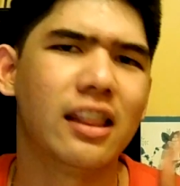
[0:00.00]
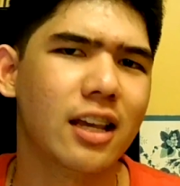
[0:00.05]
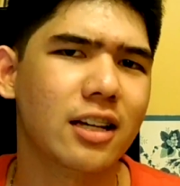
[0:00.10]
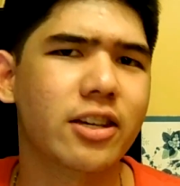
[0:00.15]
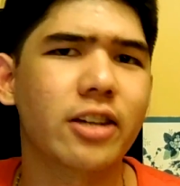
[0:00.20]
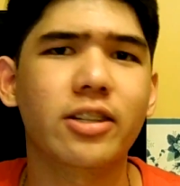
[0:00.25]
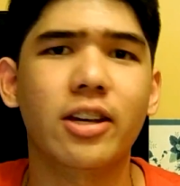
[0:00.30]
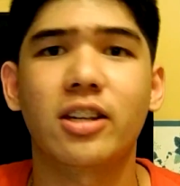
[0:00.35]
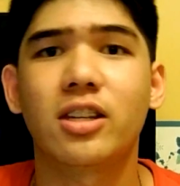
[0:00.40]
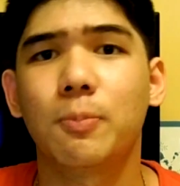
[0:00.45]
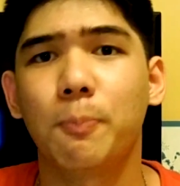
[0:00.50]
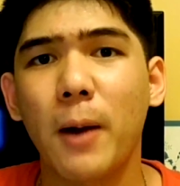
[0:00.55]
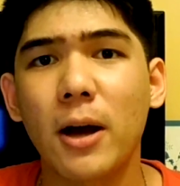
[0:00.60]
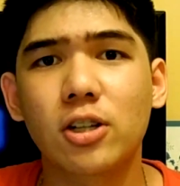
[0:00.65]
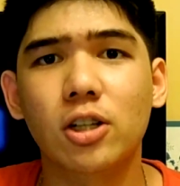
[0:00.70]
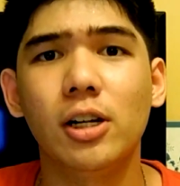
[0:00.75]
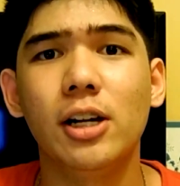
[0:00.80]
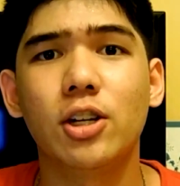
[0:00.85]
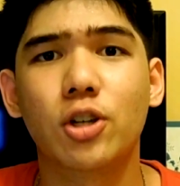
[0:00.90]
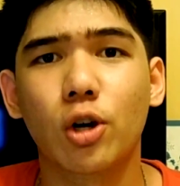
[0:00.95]
And this is
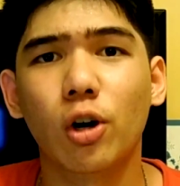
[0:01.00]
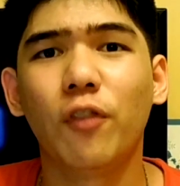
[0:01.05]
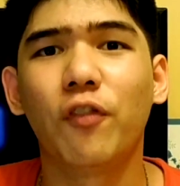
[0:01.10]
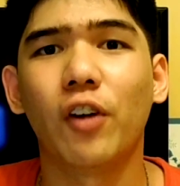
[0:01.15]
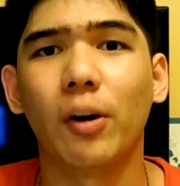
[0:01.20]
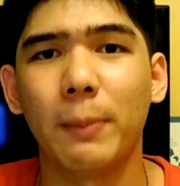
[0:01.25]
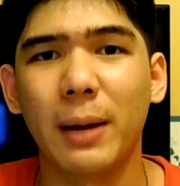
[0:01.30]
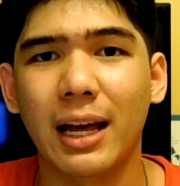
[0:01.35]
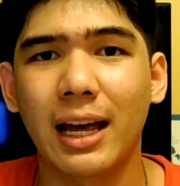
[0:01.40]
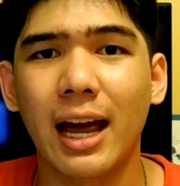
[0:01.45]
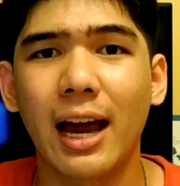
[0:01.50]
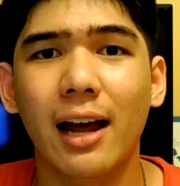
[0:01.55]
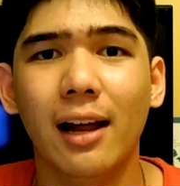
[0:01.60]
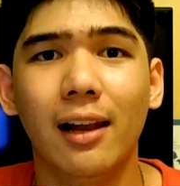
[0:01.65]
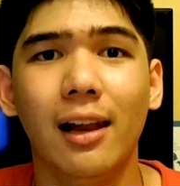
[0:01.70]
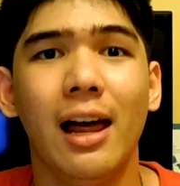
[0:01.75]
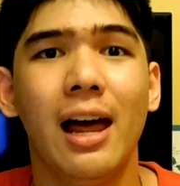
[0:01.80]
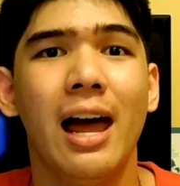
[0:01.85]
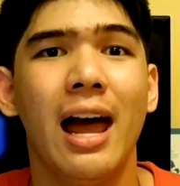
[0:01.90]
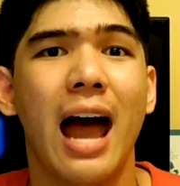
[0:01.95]
especially true for
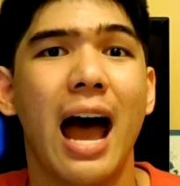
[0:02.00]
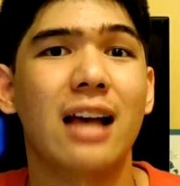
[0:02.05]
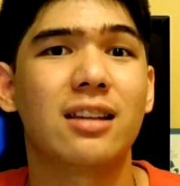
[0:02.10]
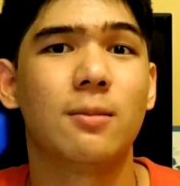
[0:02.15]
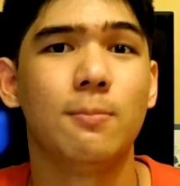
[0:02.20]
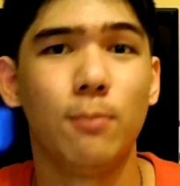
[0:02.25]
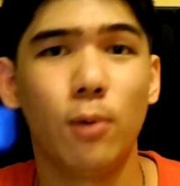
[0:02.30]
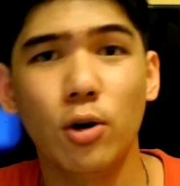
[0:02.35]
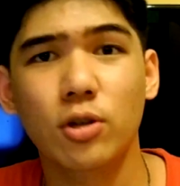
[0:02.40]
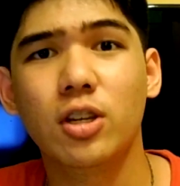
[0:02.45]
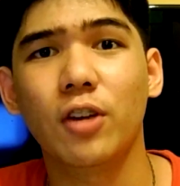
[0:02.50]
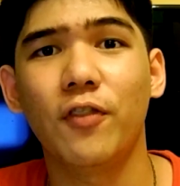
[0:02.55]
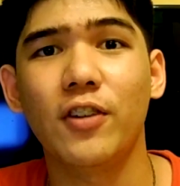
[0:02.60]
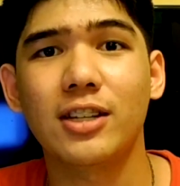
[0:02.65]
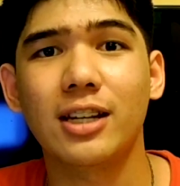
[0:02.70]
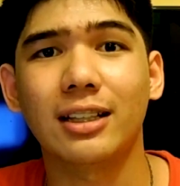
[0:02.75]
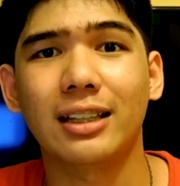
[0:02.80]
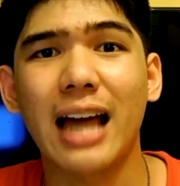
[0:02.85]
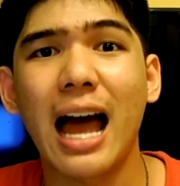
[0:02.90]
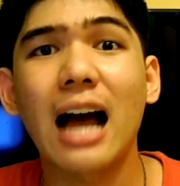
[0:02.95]
Mikhail, as
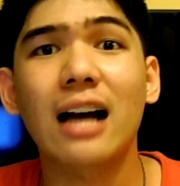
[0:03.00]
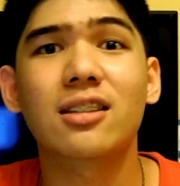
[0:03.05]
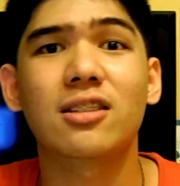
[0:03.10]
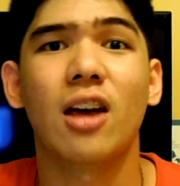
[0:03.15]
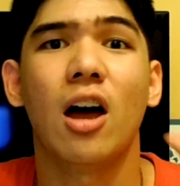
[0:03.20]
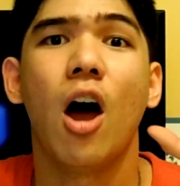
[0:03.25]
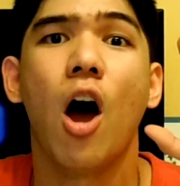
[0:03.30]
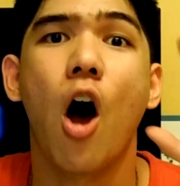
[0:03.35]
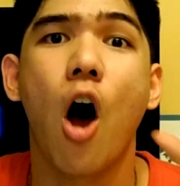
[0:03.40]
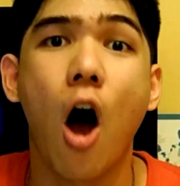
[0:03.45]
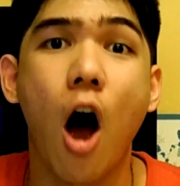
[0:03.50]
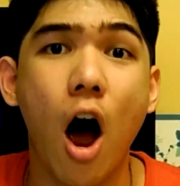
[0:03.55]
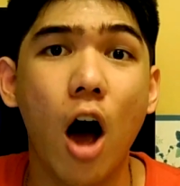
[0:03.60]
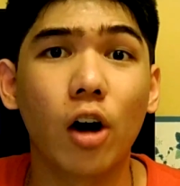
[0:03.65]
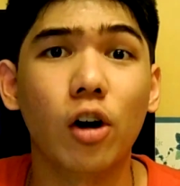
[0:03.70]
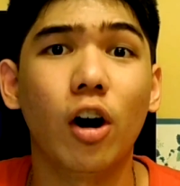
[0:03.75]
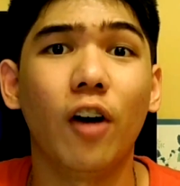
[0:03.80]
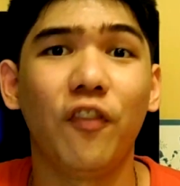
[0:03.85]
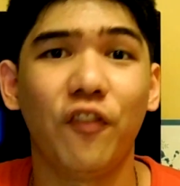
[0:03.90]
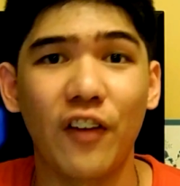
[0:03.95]
most of his attacks
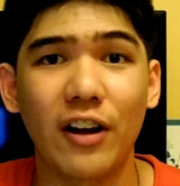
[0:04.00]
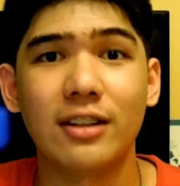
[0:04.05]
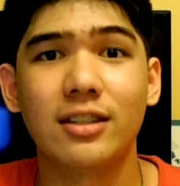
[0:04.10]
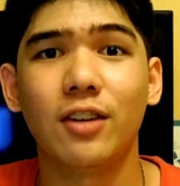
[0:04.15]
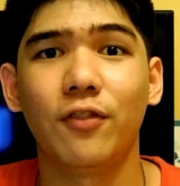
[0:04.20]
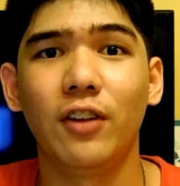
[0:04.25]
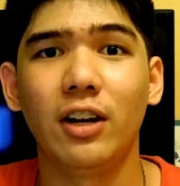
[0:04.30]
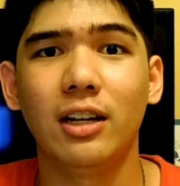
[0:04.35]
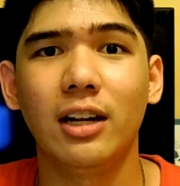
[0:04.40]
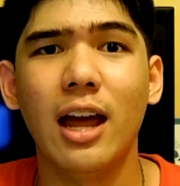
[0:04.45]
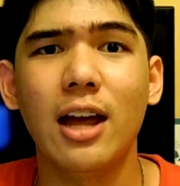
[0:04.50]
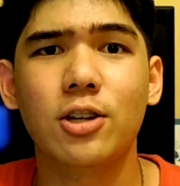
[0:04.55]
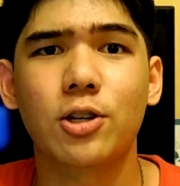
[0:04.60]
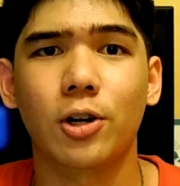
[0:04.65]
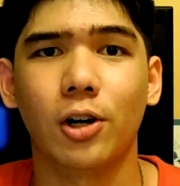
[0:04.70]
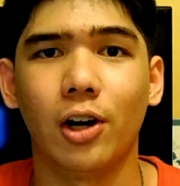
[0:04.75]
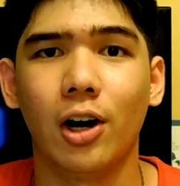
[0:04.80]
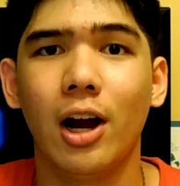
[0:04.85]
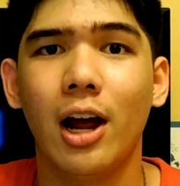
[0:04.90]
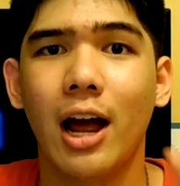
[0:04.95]
are offensive in
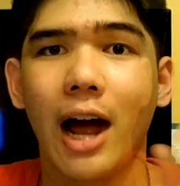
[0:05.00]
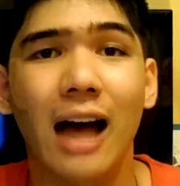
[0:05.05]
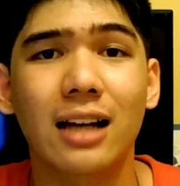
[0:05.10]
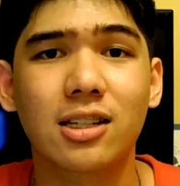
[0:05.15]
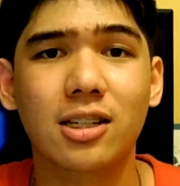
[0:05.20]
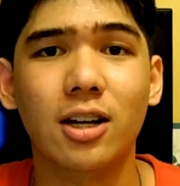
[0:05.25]
nature.